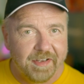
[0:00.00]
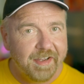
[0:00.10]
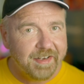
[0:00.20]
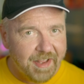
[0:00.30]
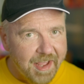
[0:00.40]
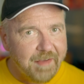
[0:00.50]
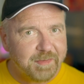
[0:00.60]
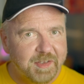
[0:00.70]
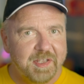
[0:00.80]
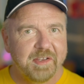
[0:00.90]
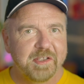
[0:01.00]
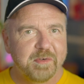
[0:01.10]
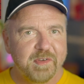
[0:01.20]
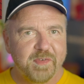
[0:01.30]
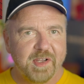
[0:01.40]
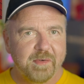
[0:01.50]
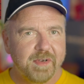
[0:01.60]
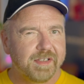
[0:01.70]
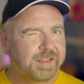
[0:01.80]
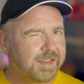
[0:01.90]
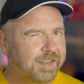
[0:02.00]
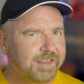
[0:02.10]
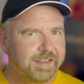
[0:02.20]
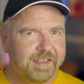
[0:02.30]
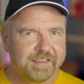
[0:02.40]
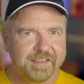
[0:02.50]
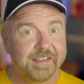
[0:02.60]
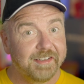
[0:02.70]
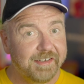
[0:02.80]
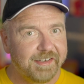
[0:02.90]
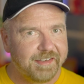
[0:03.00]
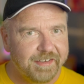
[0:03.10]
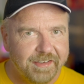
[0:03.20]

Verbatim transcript: I'd have to tell you if I was. It's the law.